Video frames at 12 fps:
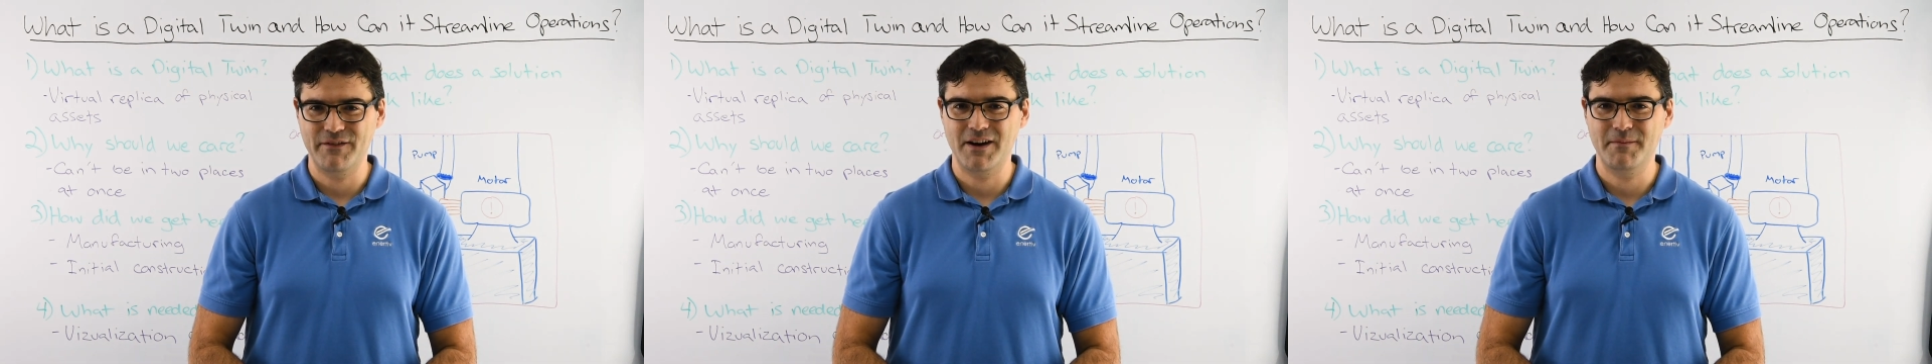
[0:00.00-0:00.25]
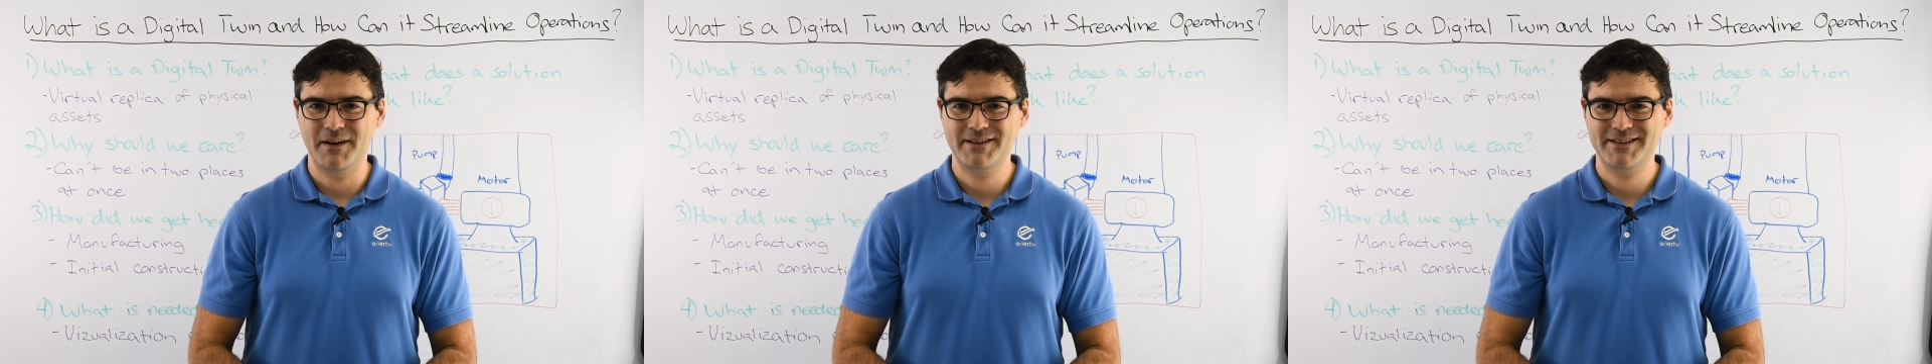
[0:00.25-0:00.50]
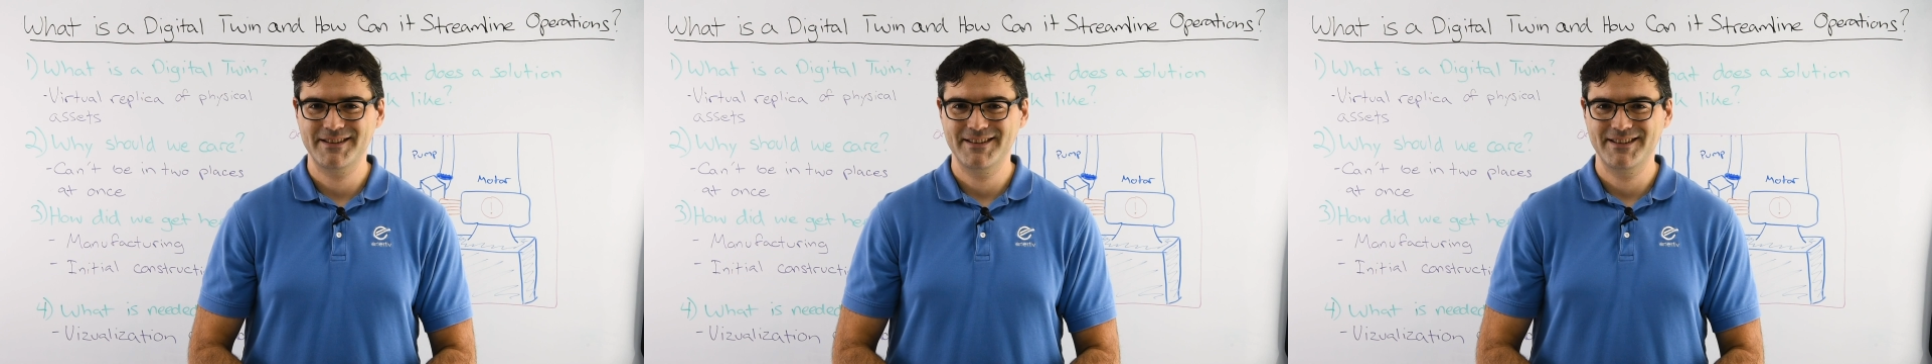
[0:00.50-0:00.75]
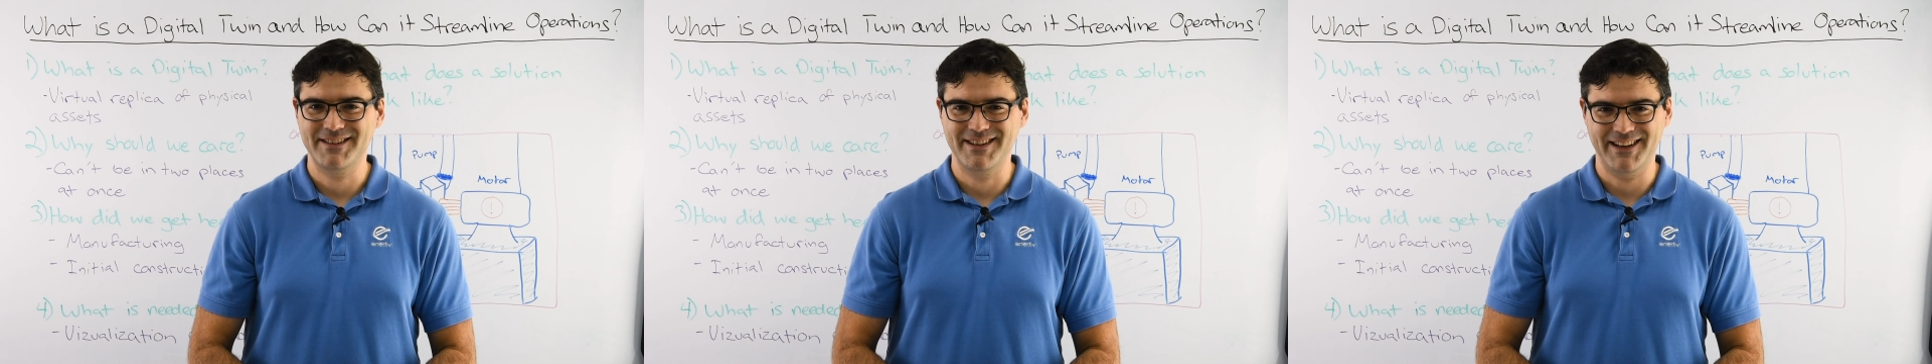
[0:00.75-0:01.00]
you very much.
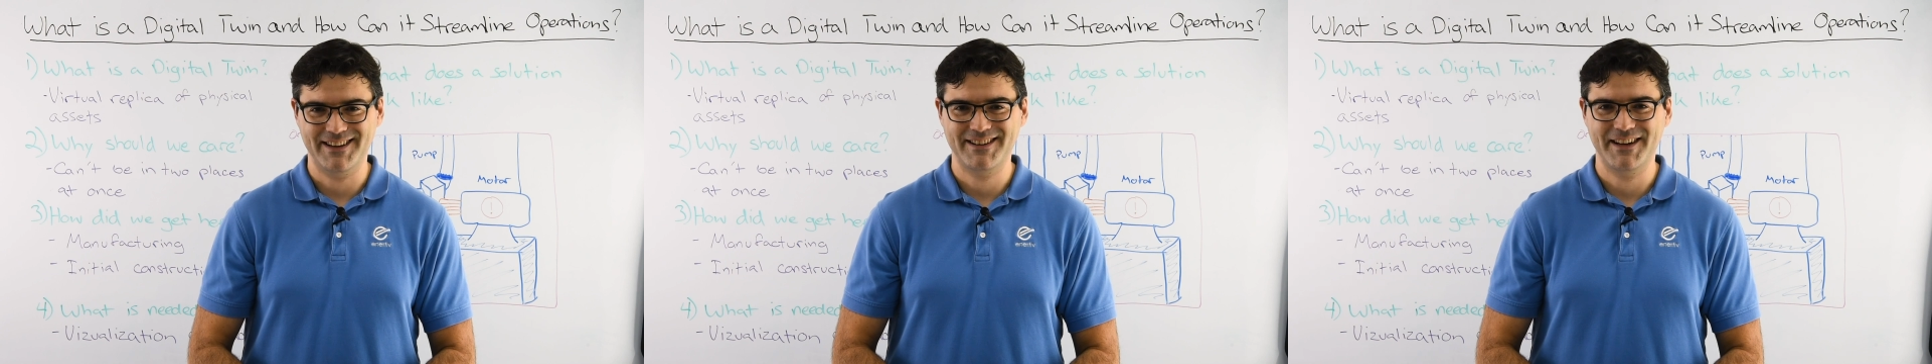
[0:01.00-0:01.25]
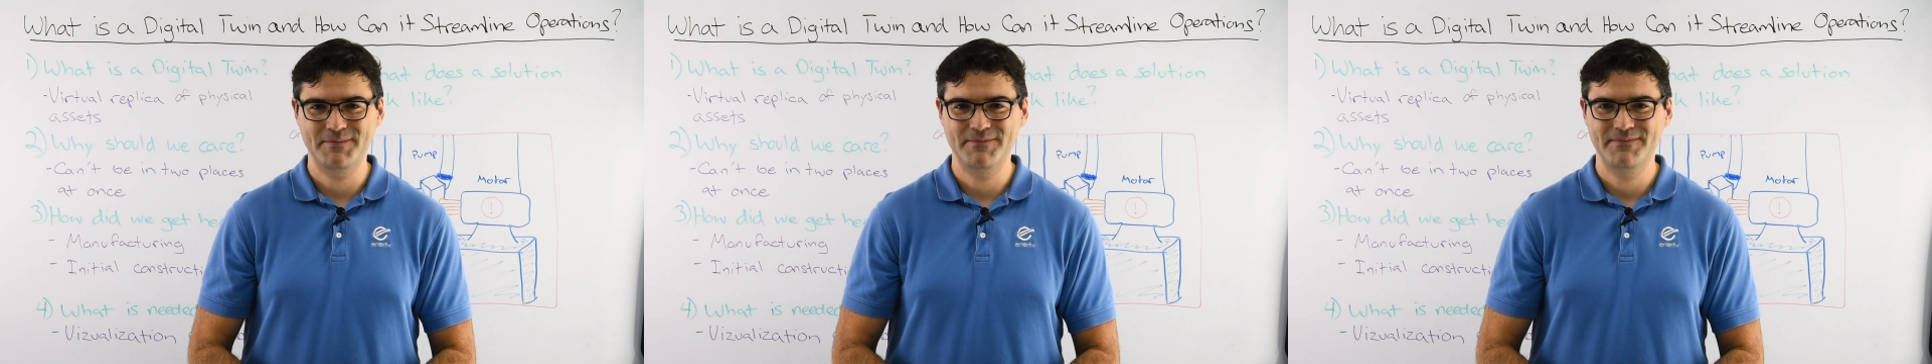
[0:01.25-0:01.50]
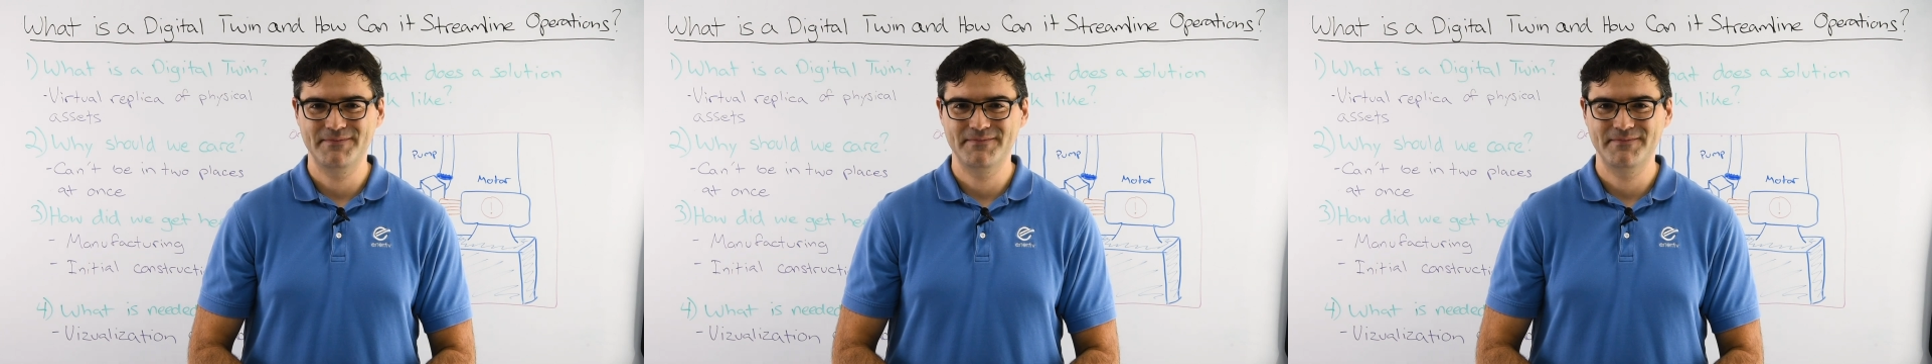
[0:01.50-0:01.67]
See you next time.